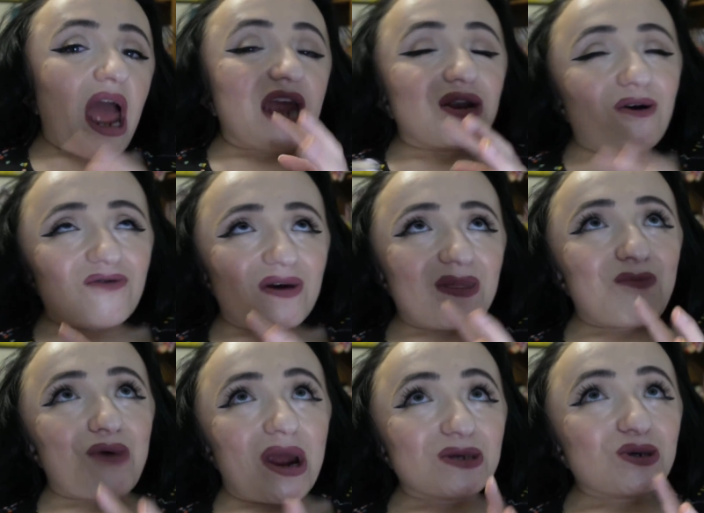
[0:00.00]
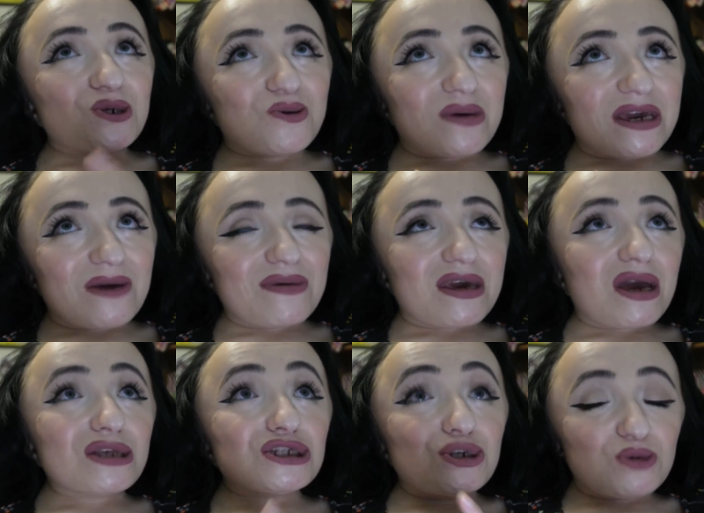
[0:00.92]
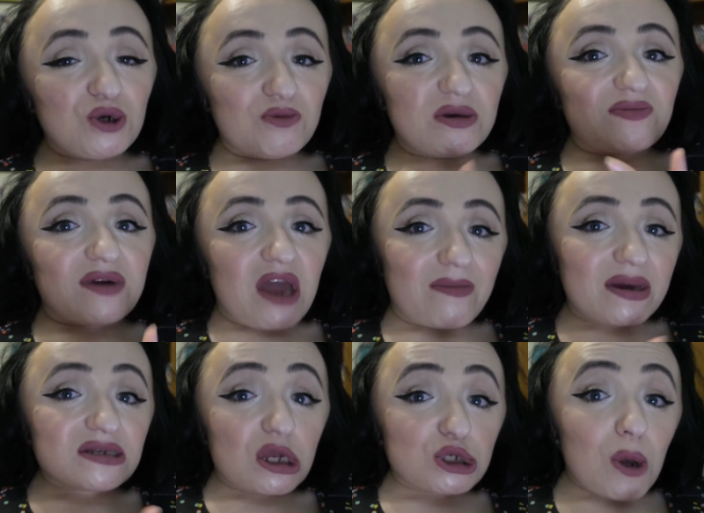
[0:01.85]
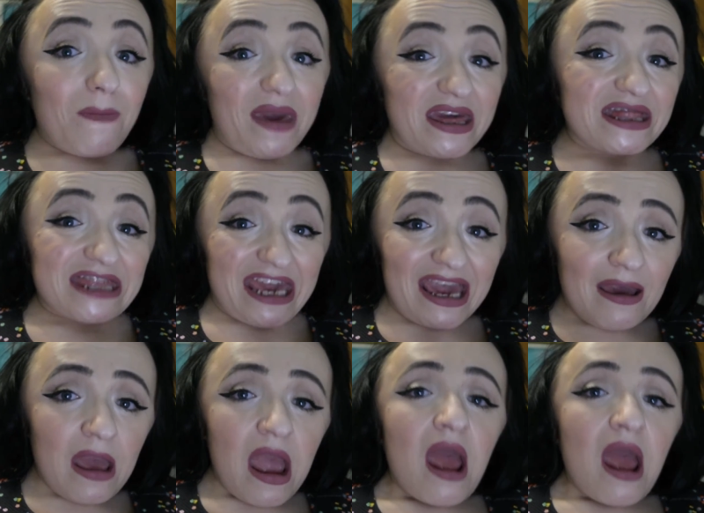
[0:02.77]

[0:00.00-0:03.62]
I know that the brands are doing it because YouTube is becoming such a big thing,